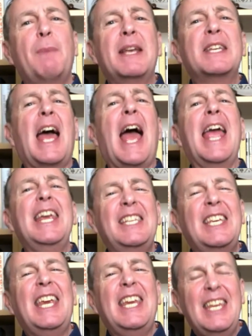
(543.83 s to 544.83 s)
spent
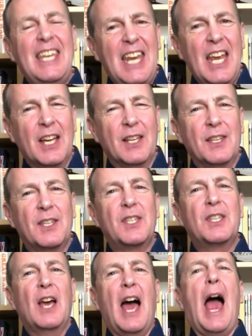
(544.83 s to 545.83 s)
18
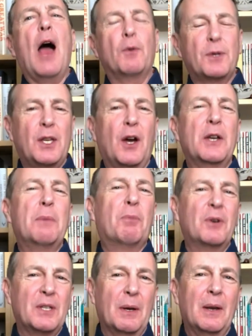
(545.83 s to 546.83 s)
years outside
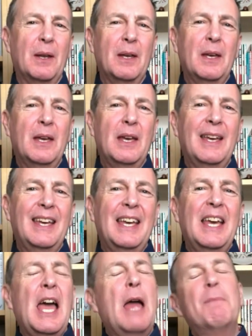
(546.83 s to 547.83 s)
Britain.
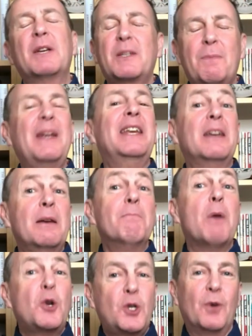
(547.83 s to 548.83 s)
It must have been an
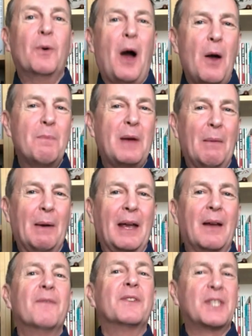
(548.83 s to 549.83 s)
emotional
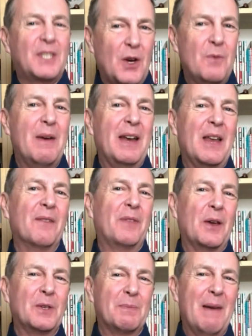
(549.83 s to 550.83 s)
homecoming for so many of
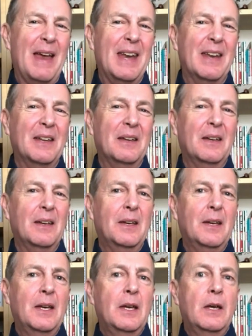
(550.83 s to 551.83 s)
those men.
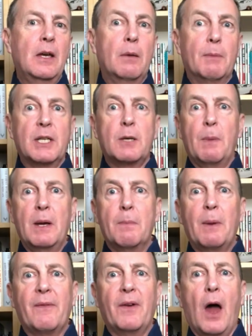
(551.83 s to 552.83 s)
It must have been
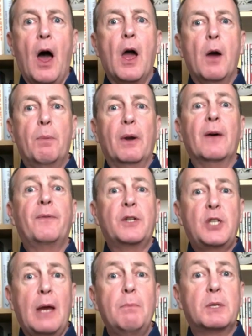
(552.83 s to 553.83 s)
a bit of an eye-opener
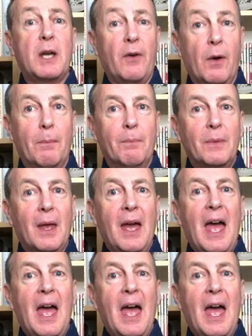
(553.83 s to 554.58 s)
for James Durham.